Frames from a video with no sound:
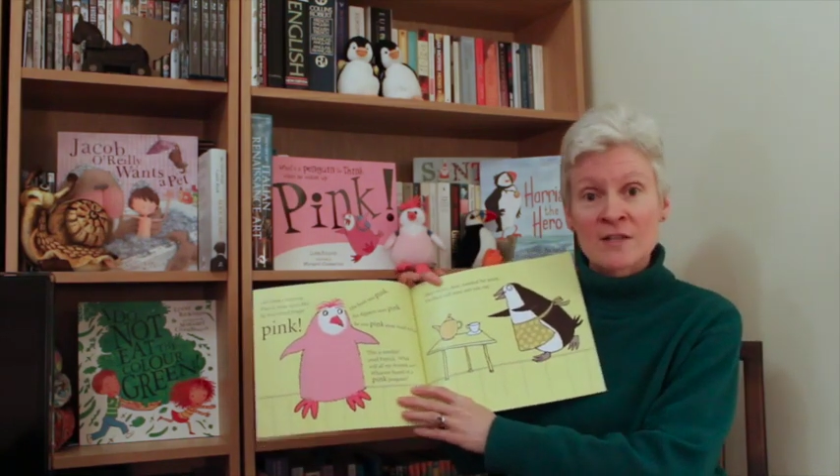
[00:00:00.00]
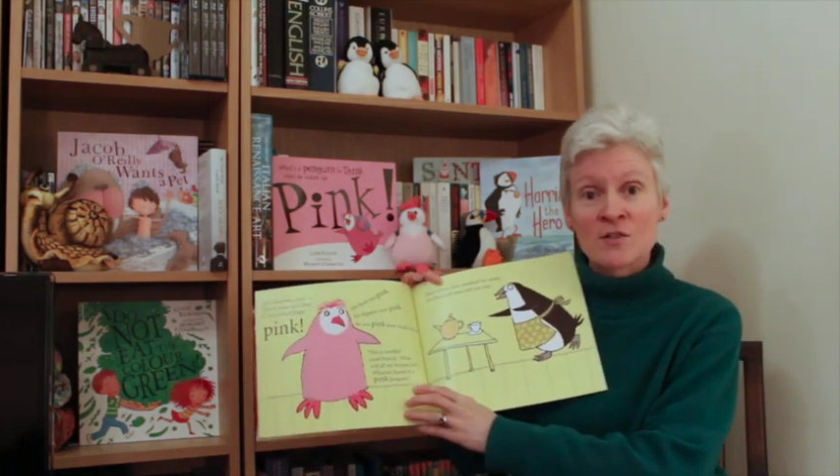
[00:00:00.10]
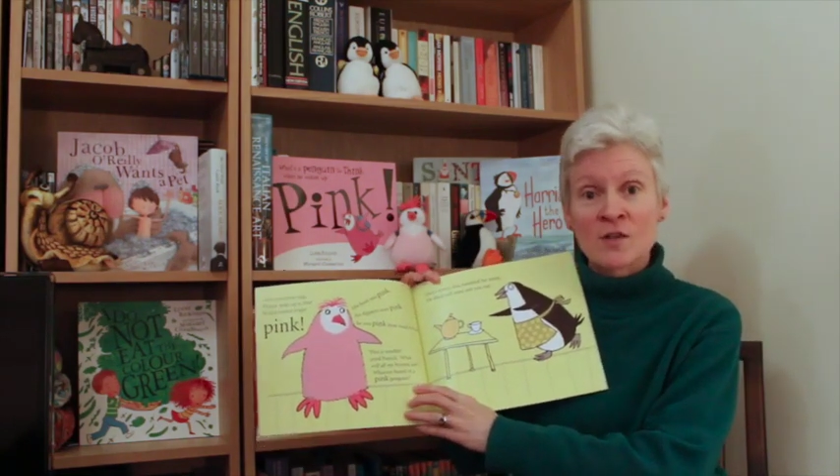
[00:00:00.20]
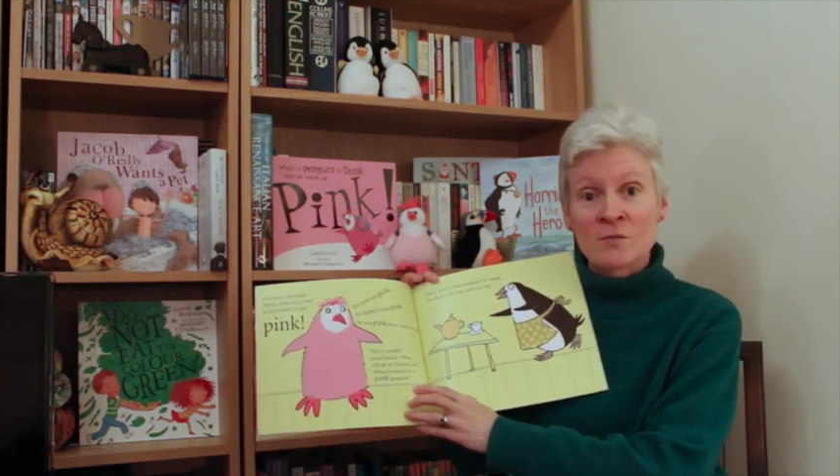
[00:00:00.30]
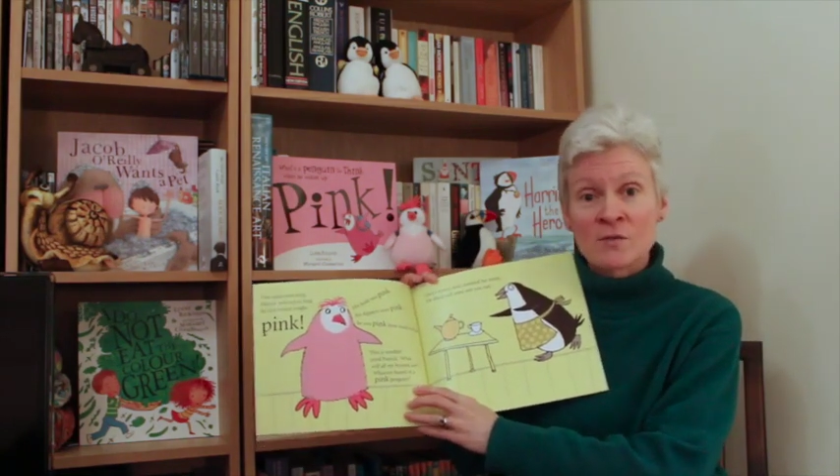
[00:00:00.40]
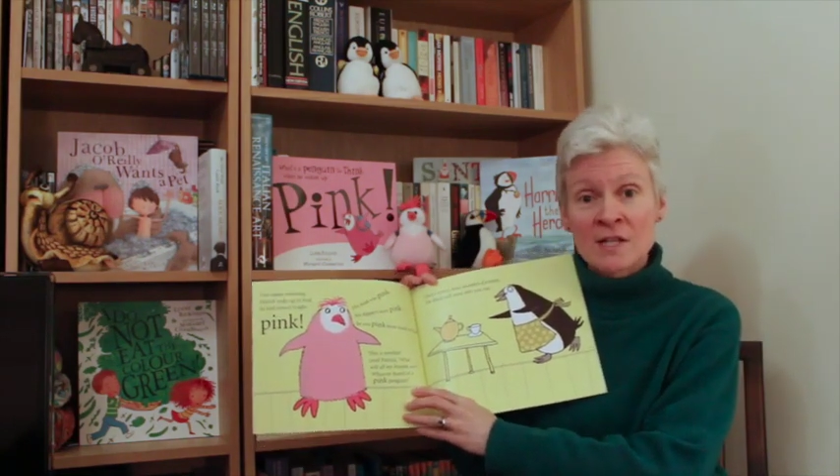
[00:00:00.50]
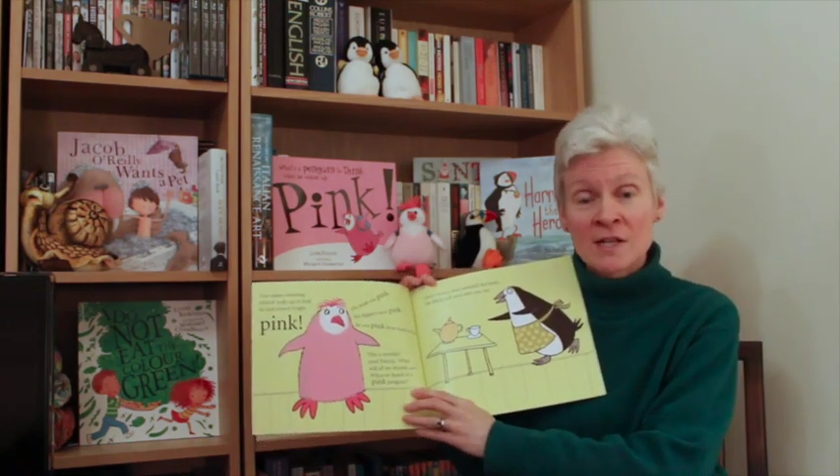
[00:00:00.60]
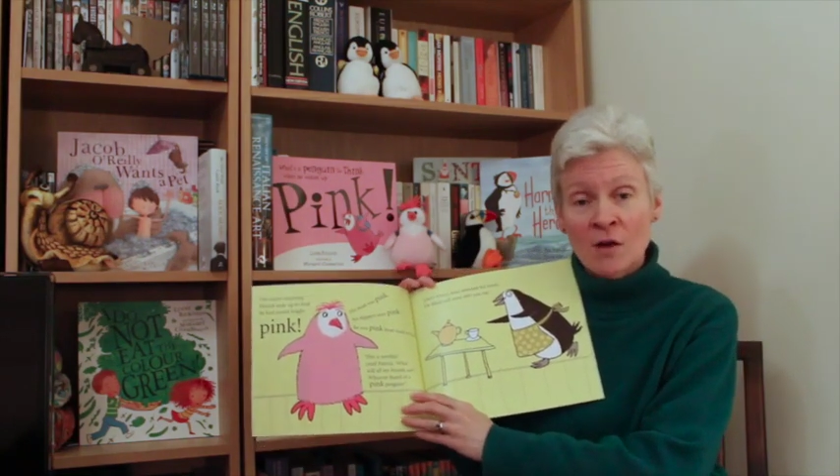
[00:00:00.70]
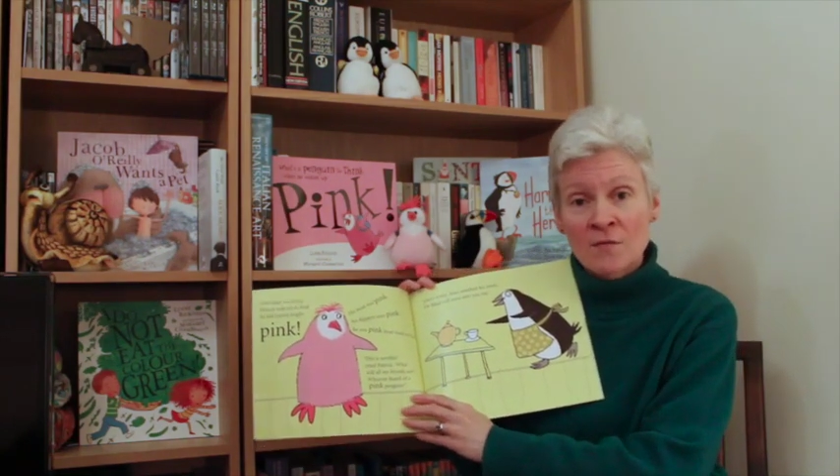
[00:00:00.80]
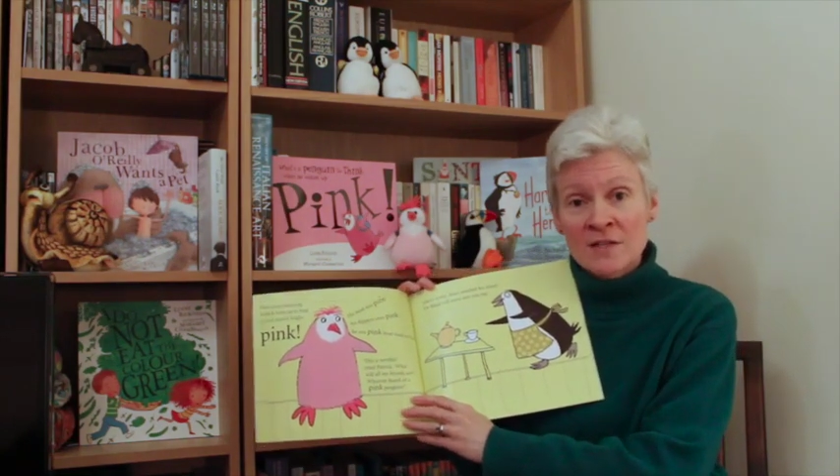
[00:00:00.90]
as you can
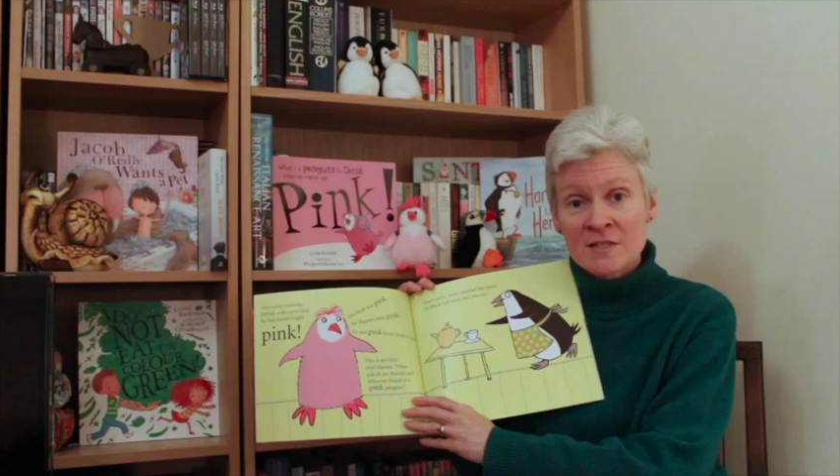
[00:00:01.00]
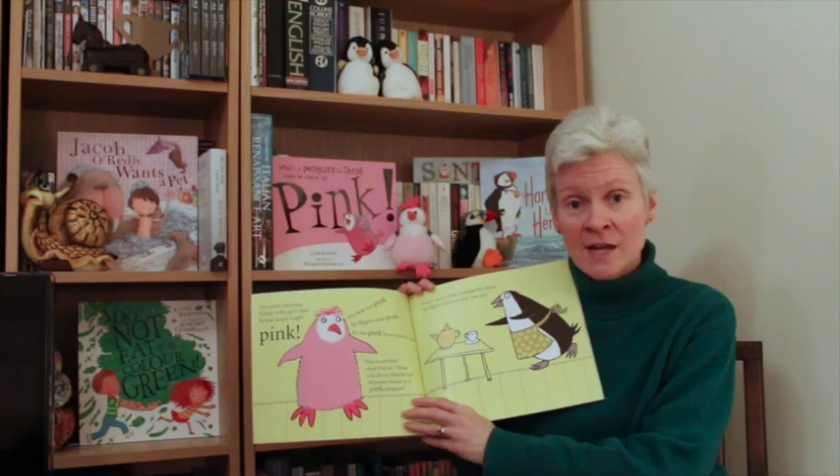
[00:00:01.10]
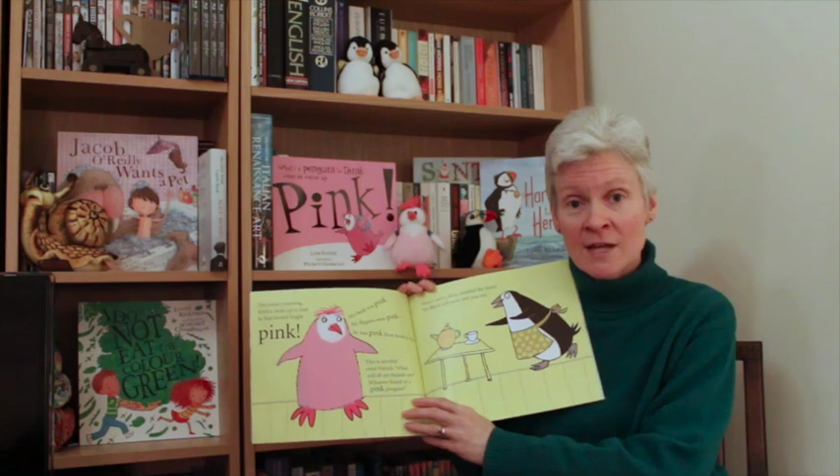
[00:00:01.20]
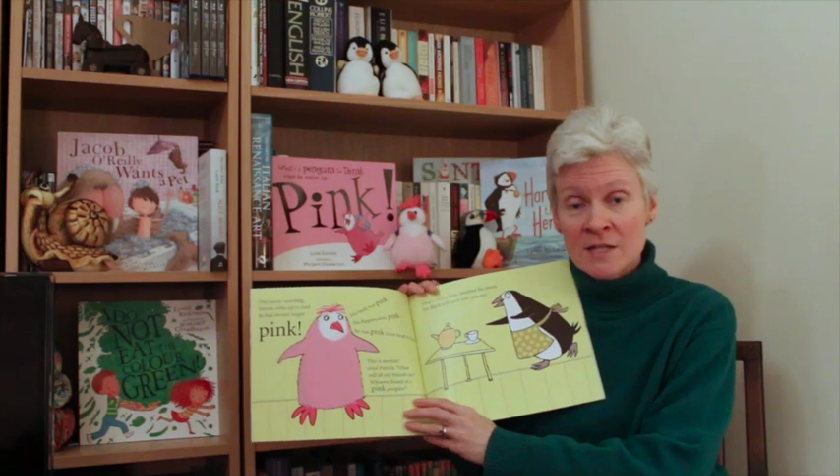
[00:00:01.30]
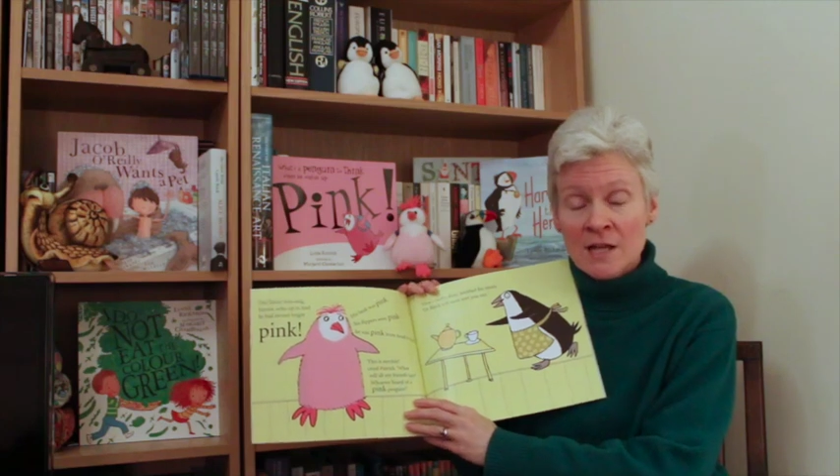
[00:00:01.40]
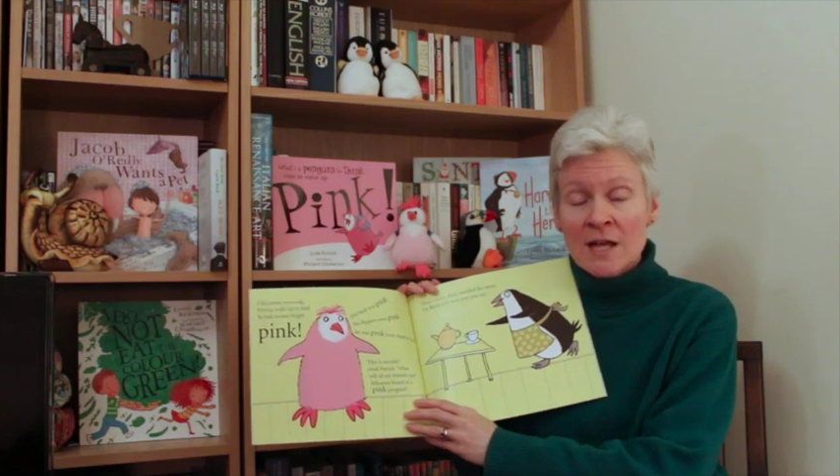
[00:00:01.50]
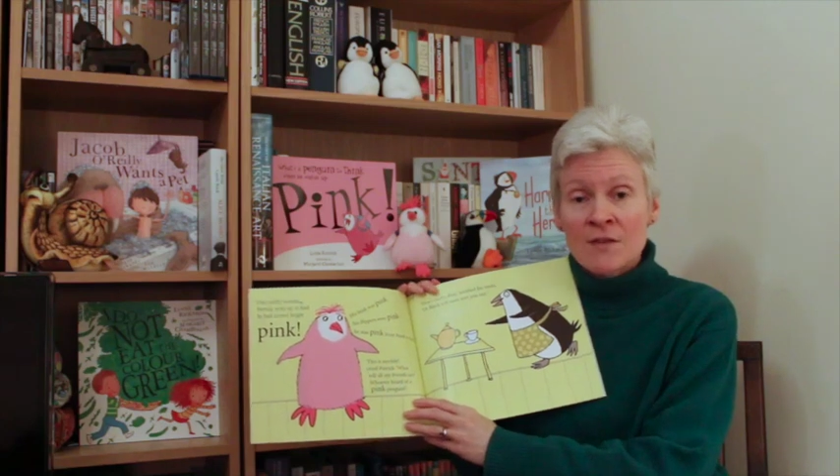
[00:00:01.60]
see on this site.